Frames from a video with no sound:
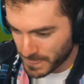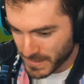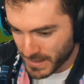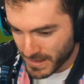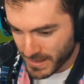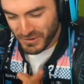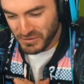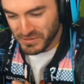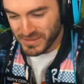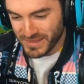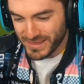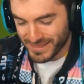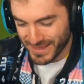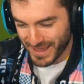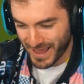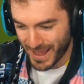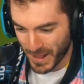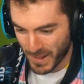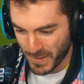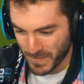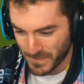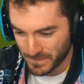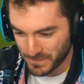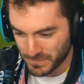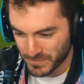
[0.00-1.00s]
Not only
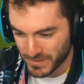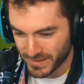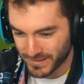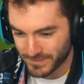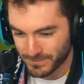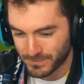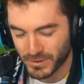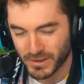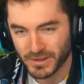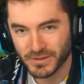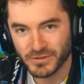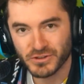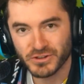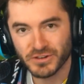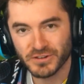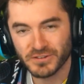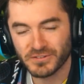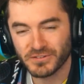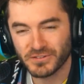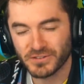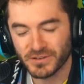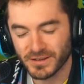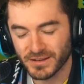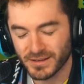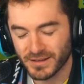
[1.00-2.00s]
that, but
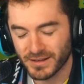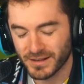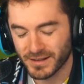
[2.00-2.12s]
just